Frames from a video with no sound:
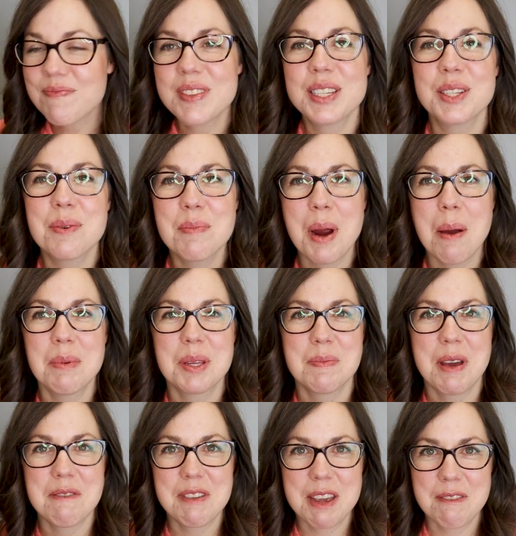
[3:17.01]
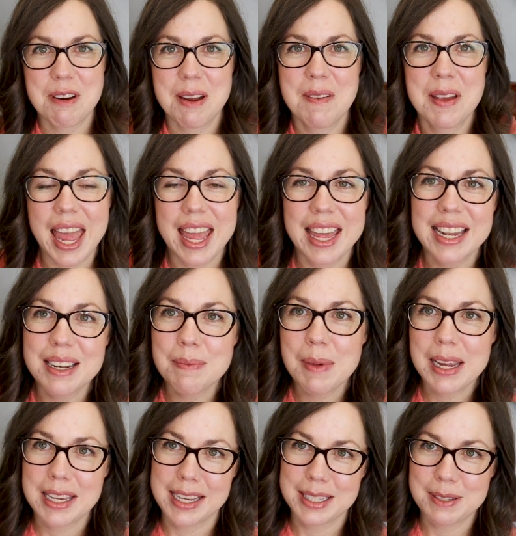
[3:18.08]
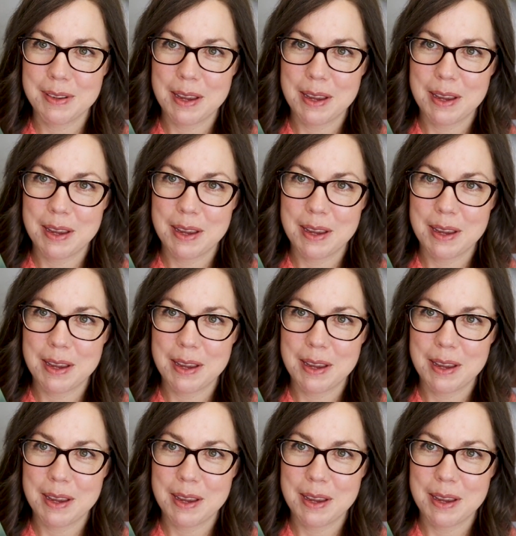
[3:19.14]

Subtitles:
These are probably my favorite and my kids'